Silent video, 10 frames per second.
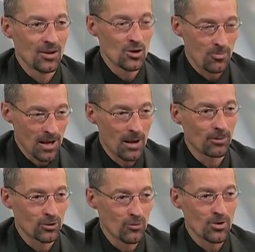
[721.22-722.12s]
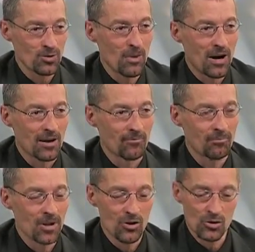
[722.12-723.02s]
to be able to respond.
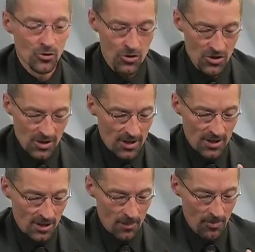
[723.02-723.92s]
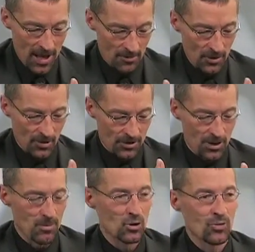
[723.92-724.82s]
So there isn't an
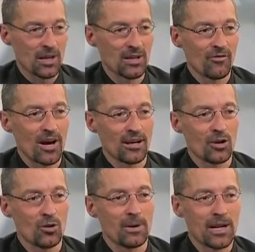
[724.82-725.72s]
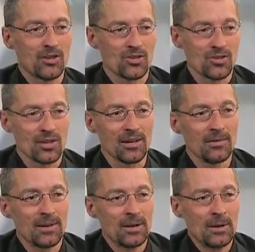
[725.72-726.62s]
incompatibility between divine and human agency.
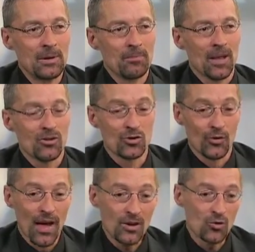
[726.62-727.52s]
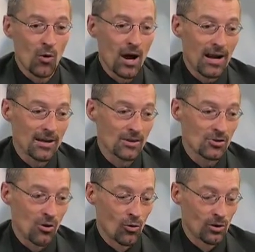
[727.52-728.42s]
And so that's why
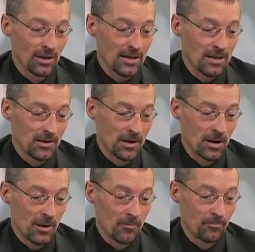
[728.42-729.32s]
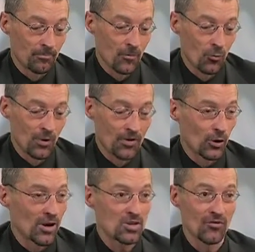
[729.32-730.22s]
it's only um, when the
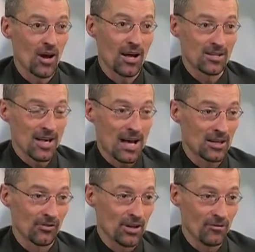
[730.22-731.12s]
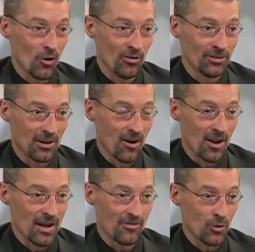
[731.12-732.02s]
grace of God is actively involved in our
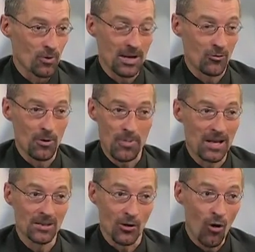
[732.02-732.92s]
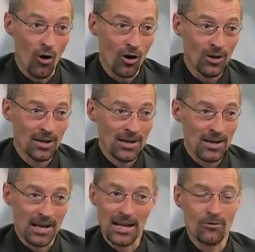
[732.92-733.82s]
life that we can repent at all.
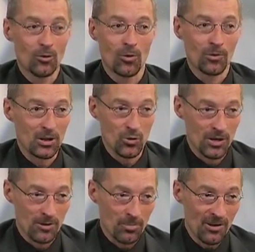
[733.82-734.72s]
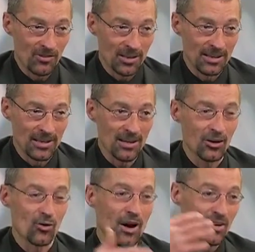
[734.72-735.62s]
And even when we do it imperfectly,
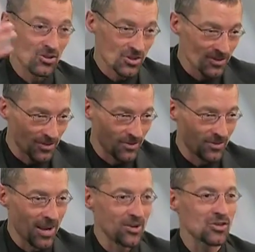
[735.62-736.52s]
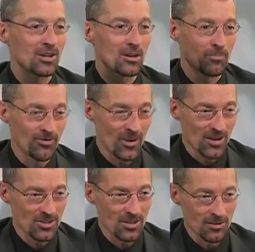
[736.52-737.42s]
Christ takes it and
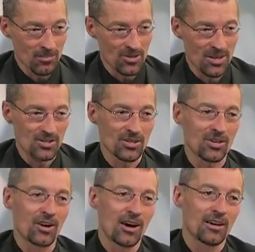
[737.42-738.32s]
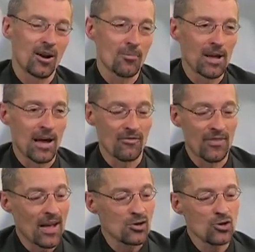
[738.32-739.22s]
perfects it and presents it to God on our behalf.
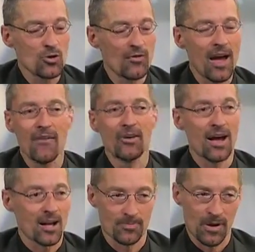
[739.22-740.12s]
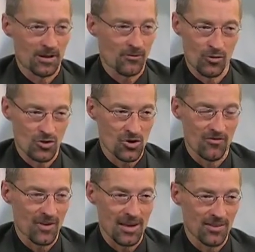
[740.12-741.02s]
And that's true of every aspect of Christian
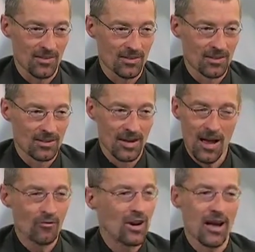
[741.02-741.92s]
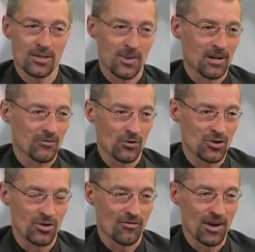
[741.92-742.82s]
faith. Every aspect of
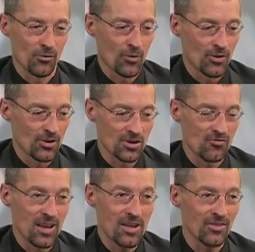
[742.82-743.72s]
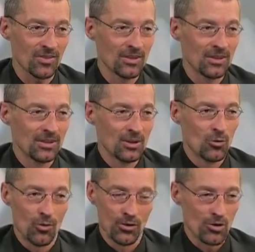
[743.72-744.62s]
Christian faith, whether it's faith,
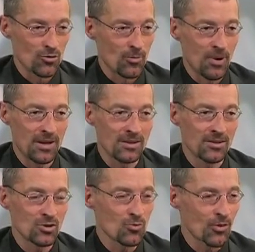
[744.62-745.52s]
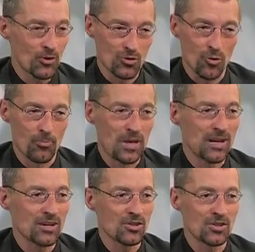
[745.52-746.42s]
whether it's repentance, whether it's
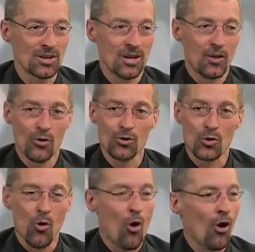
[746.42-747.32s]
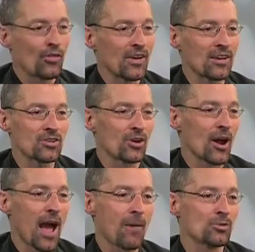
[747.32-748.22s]
obedience. Those are all things that
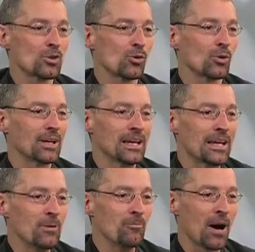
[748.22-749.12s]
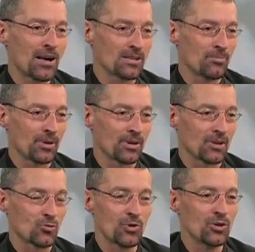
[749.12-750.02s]
are absolutely
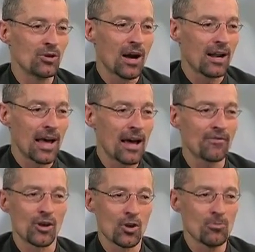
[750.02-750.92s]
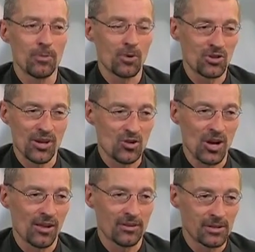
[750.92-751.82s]
impossibilities. We do not have the human
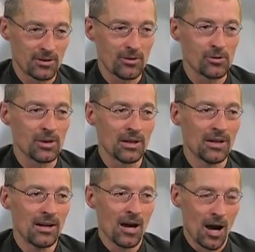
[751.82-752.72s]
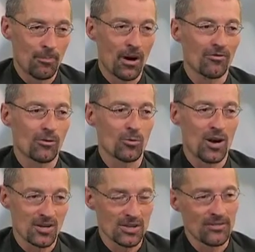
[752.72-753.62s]
potentiality to do it apart from
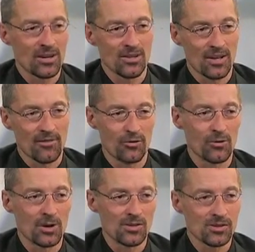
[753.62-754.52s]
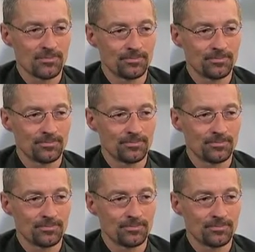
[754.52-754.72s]
Christ living His life through us.